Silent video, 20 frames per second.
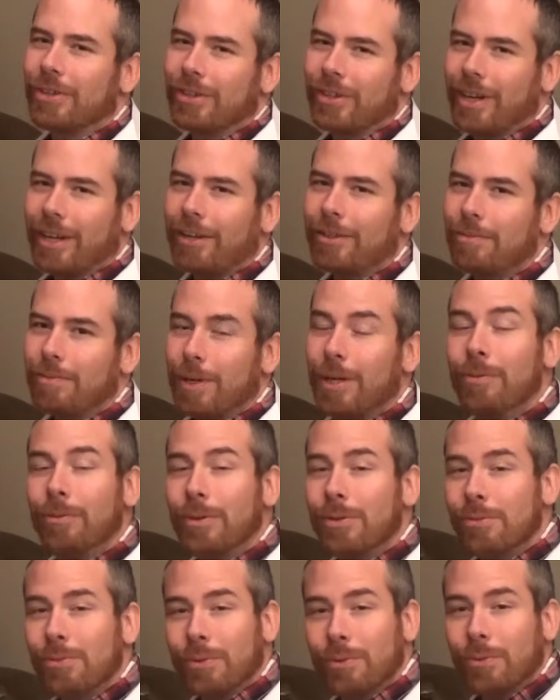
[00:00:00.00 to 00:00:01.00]
Next beat,
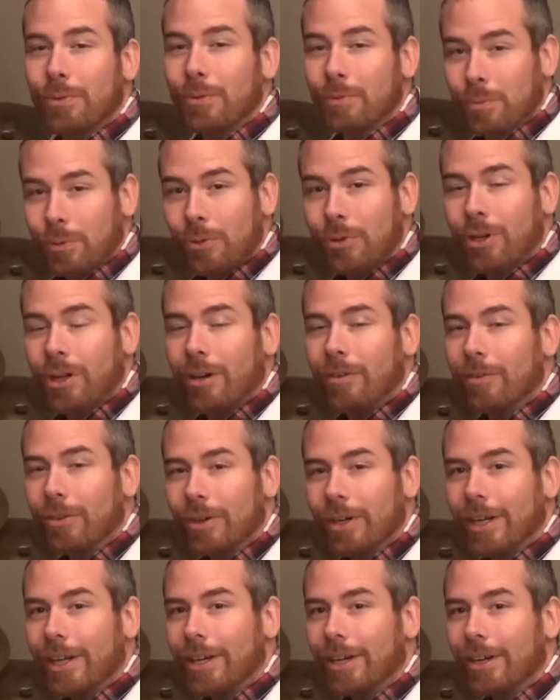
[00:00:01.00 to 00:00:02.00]
which we'll
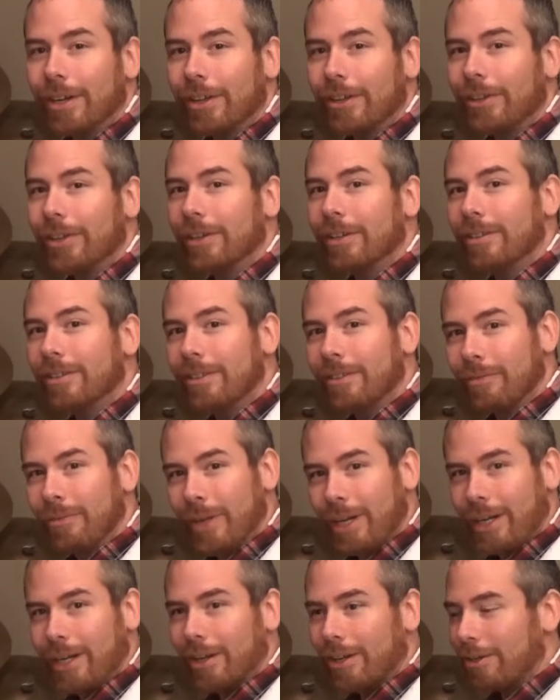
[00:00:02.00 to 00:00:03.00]
cover in another
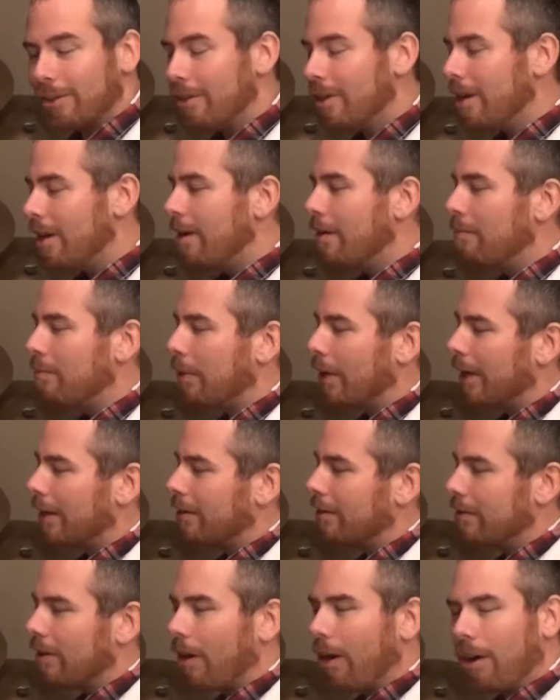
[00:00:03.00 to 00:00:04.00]
video,
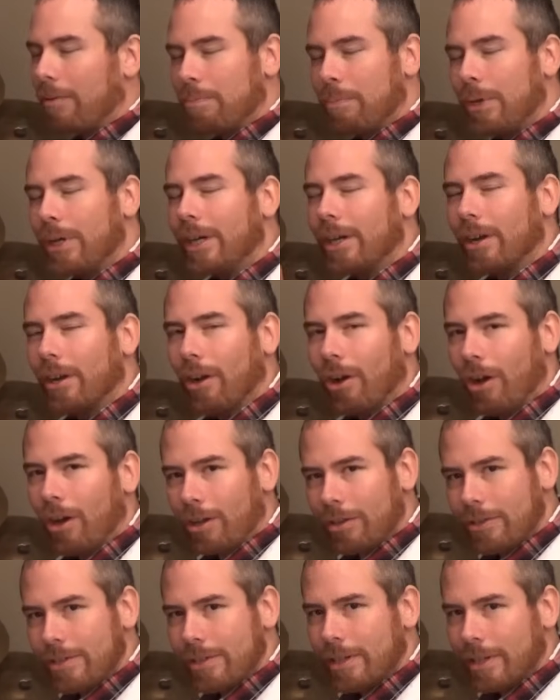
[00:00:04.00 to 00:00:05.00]
but putting it
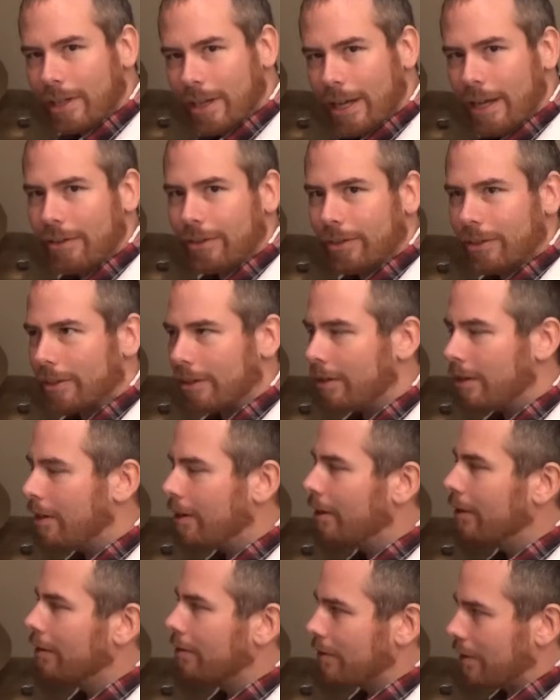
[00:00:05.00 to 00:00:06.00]
all together
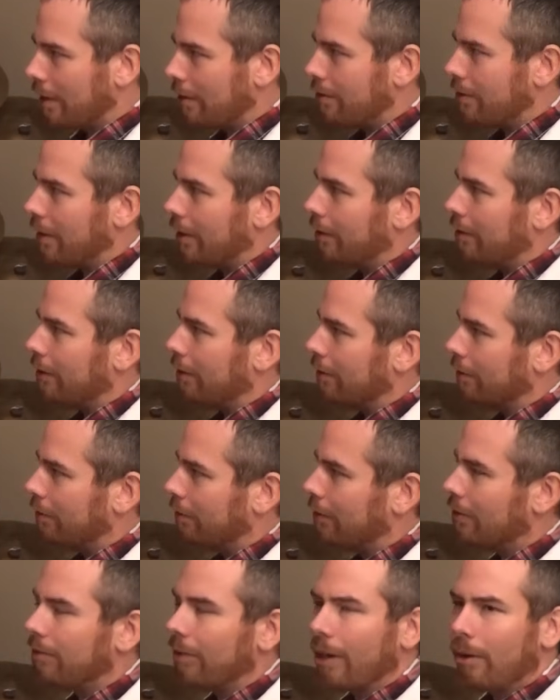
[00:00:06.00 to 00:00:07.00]
sounds like this.
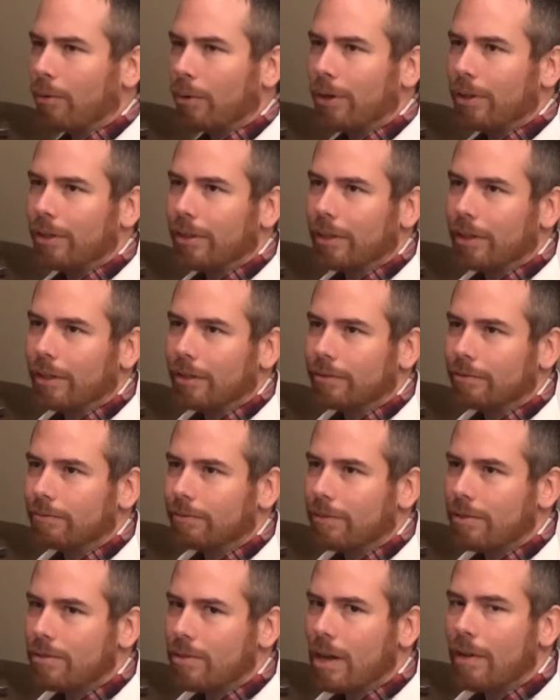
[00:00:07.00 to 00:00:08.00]
Let's say we're in the
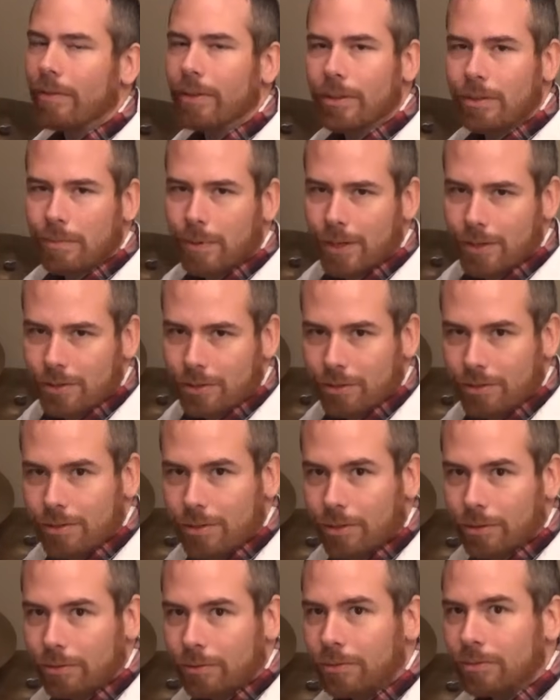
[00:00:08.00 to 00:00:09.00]
7th measure,
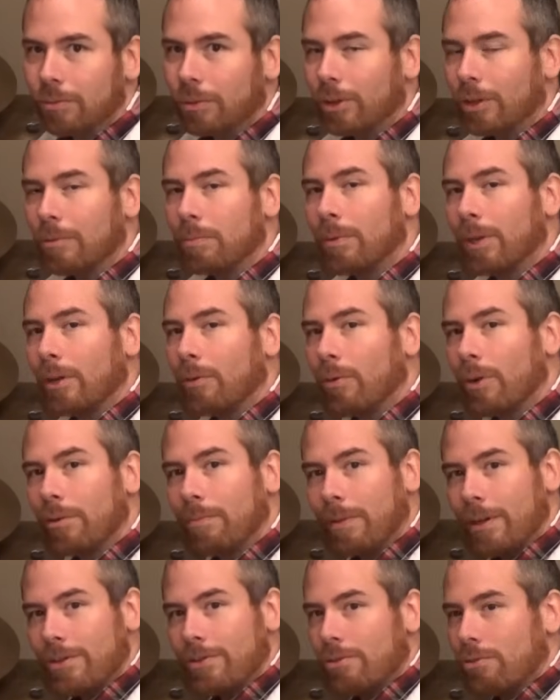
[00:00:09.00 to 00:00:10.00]
so we're going to play 1
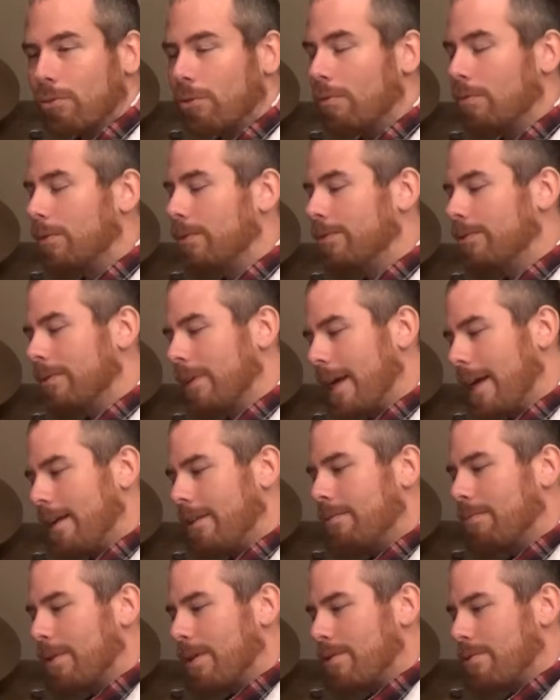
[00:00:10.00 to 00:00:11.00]
measure normal,
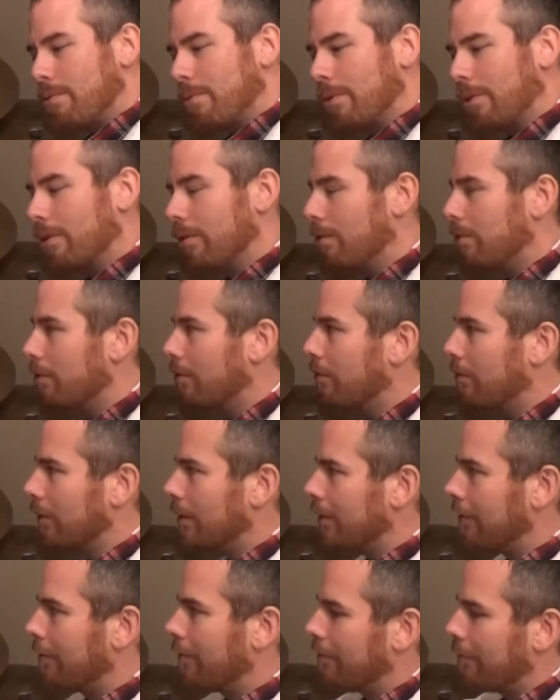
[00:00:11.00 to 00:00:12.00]
8th measure we're going to do the
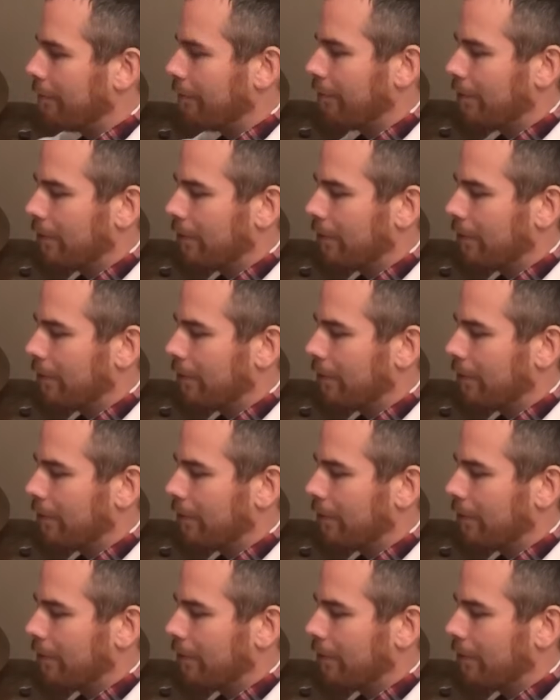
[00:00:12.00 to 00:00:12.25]
fill. Then